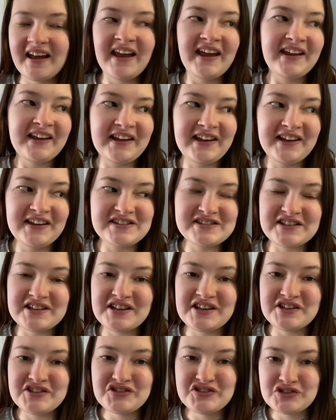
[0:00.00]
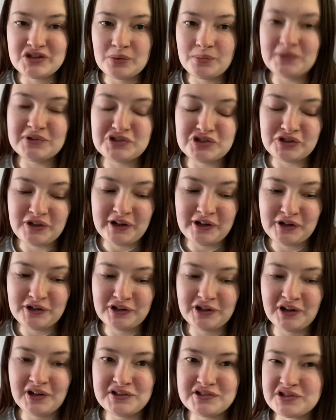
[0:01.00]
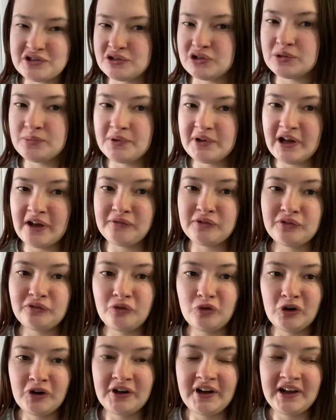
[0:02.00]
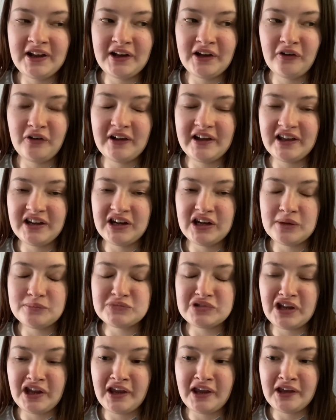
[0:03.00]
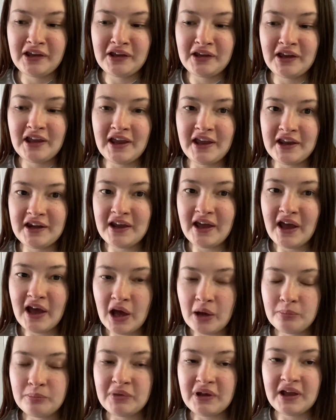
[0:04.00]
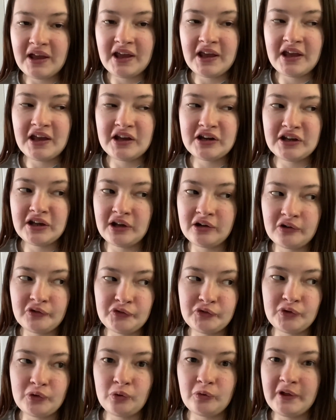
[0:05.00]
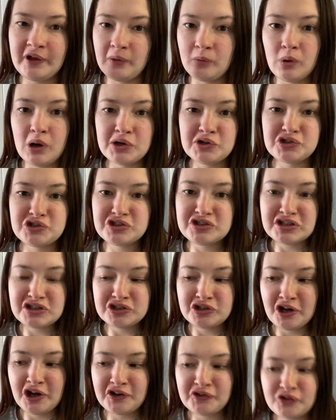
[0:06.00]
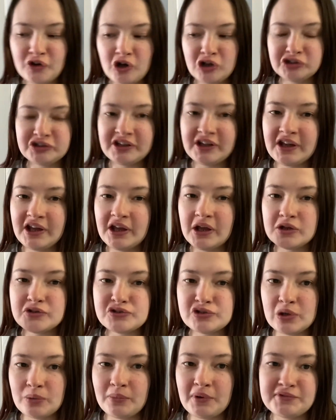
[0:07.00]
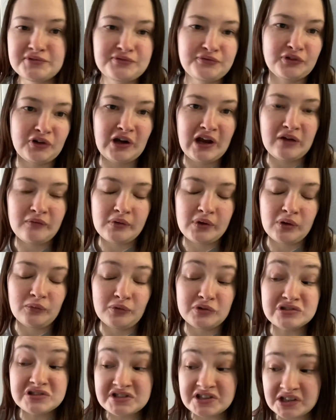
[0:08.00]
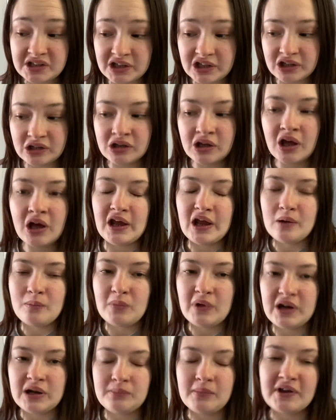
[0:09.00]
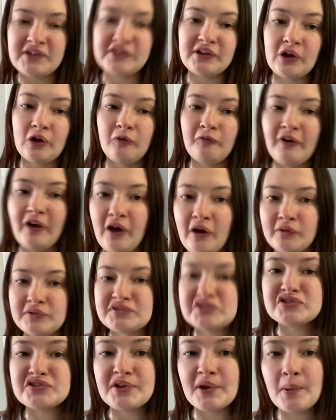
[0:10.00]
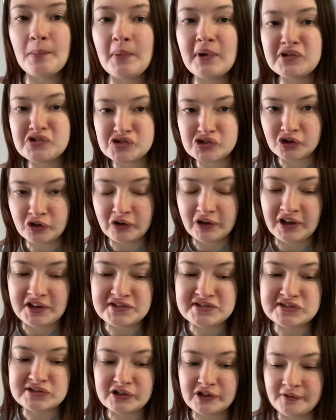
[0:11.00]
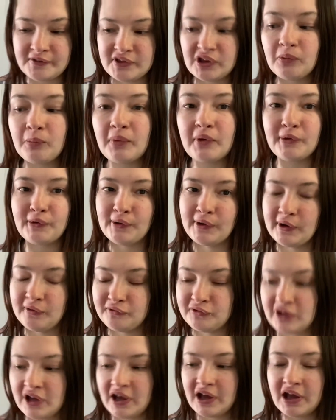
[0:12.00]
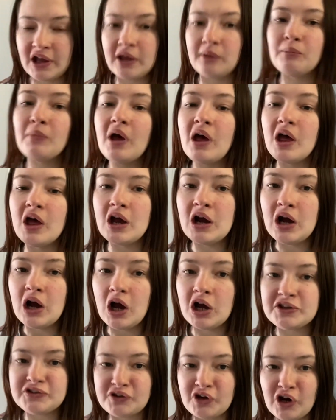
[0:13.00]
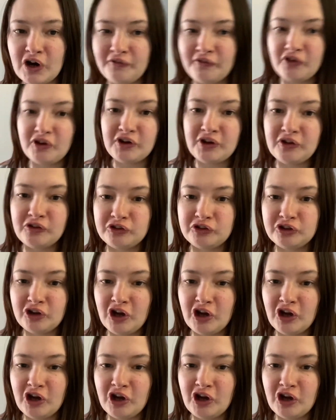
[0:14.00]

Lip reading: Hi guys, it is so much later. It's a little bit after 4 now. I ended up taking a nap and I also like watched TikToks all day. So much for having a routine. I'm letting myself have so much grace during this period of time. Sorry if you can hear the